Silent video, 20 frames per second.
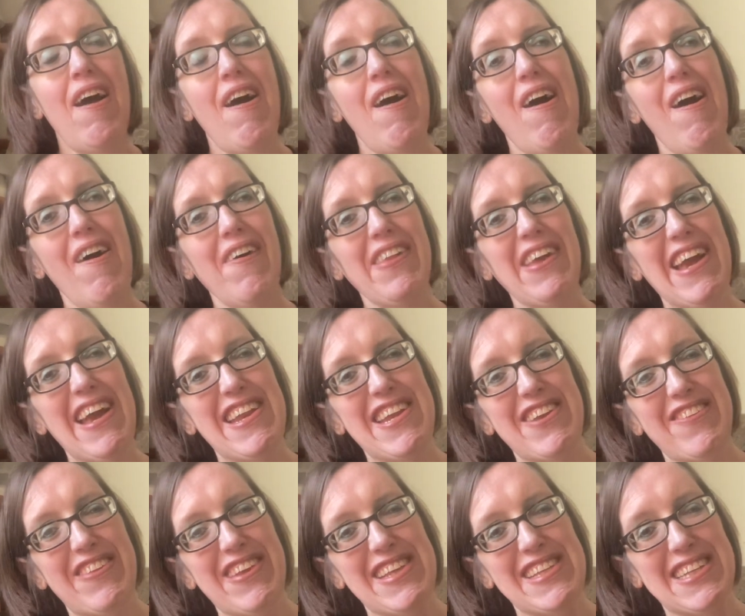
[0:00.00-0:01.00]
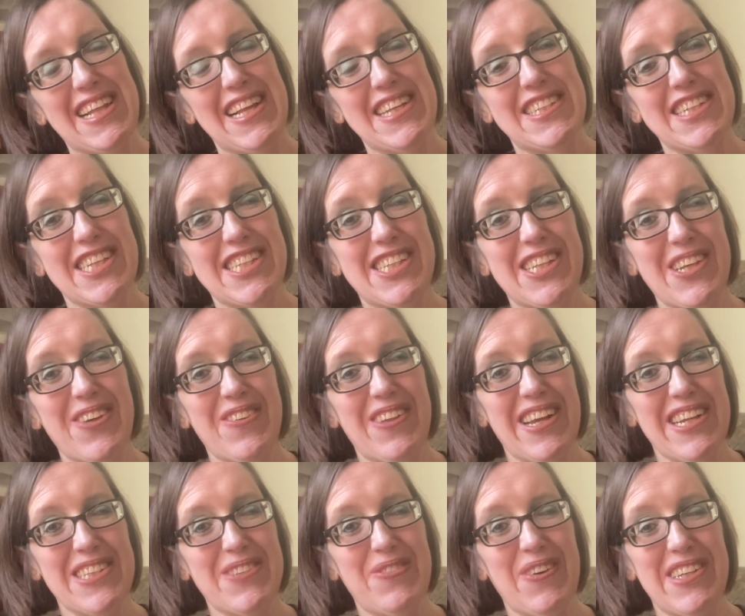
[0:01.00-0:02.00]
are there any of these classics that you would
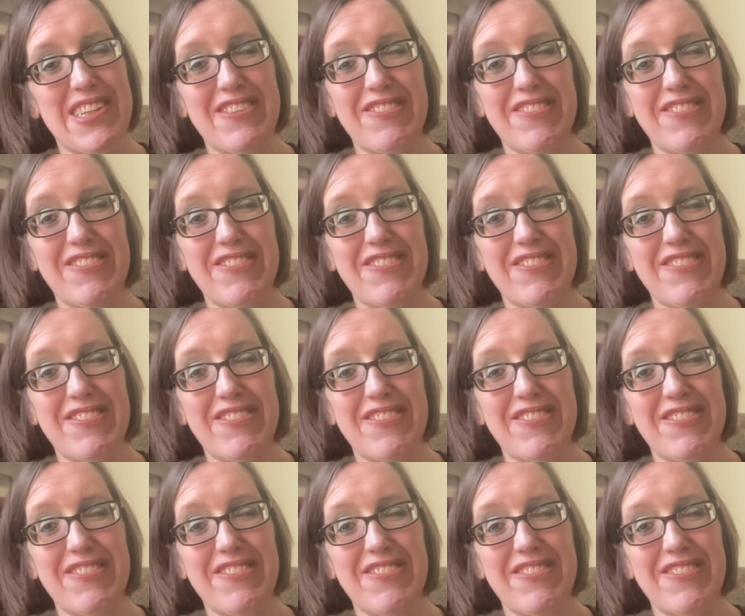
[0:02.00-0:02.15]
like to buddy